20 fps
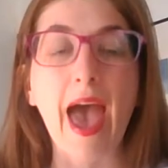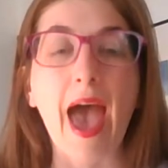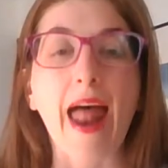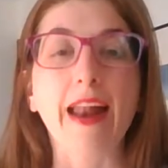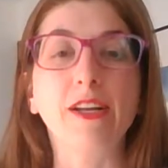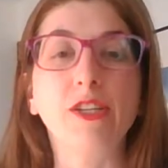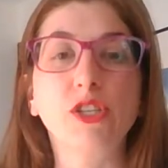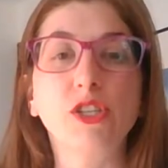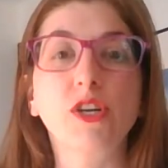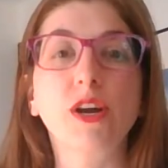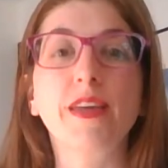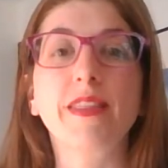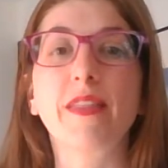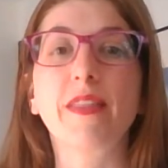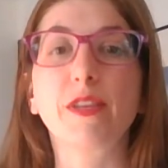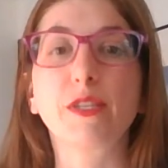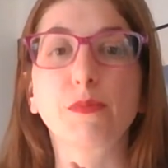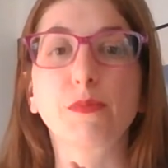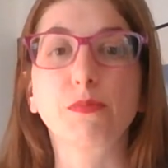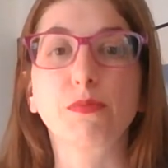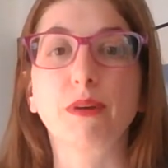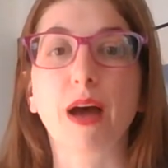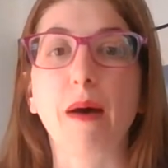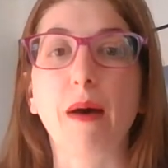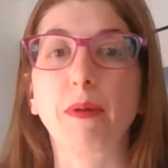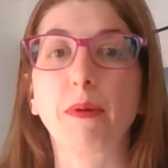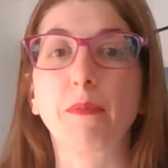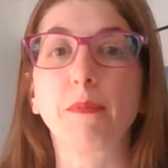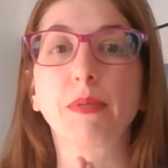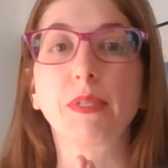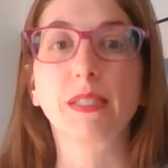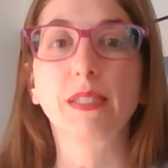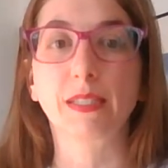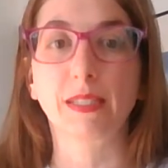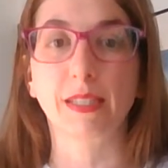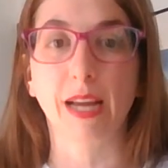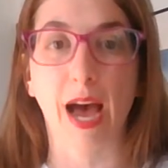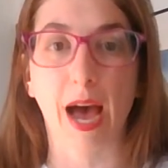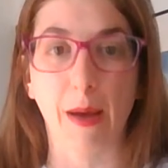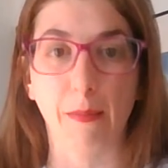and ensuring that this problem
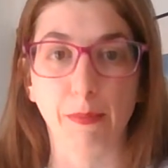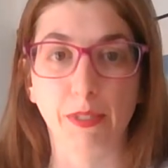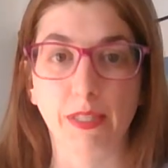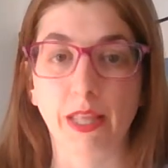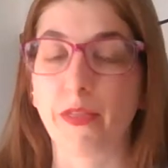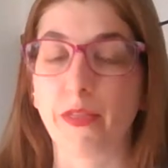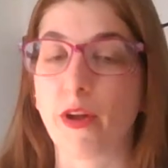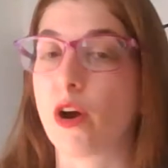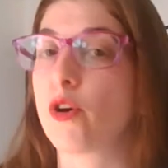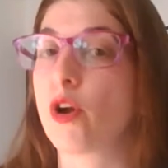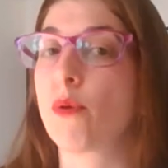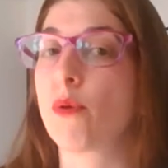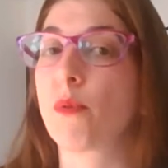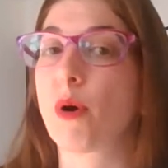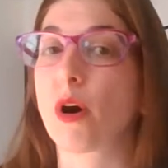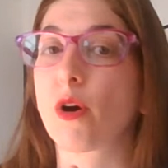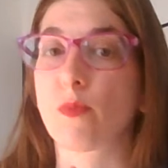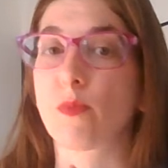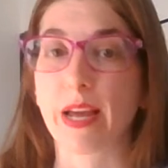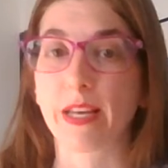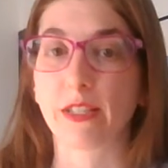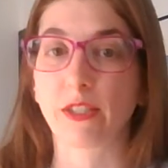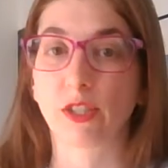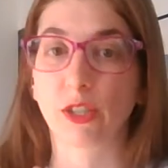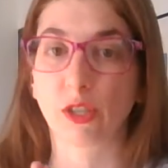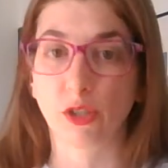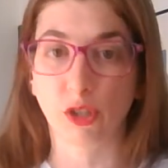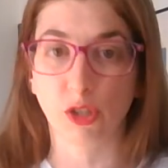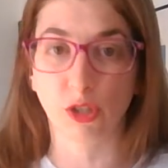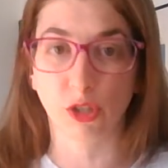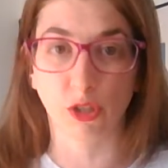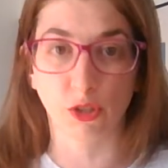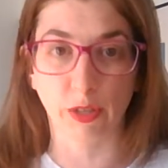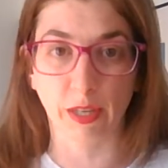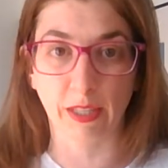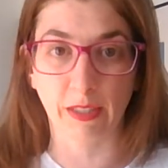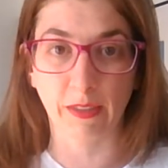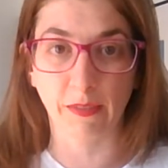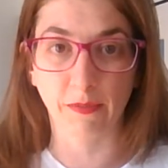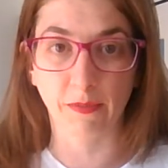stops, that there are no more erased
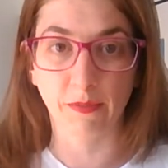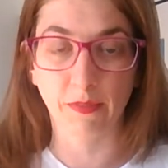children.